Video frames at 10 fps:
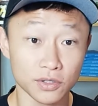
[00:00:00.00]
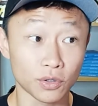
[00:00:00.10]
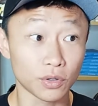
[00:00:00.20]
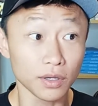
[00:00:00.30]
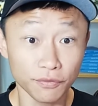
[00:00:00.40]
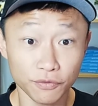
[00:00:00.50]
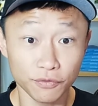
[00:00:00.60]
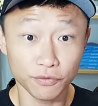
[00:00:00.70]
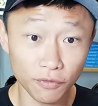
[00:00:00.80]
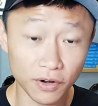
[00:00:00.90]
So if
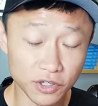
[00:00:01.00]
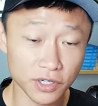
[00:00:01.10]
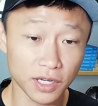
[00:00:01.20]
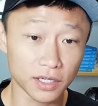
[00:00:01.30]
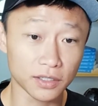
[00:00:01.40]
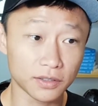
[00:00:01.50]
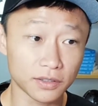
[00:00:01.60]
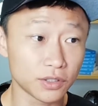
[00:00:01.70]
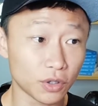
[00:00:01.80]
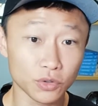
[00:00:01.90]
your functionality,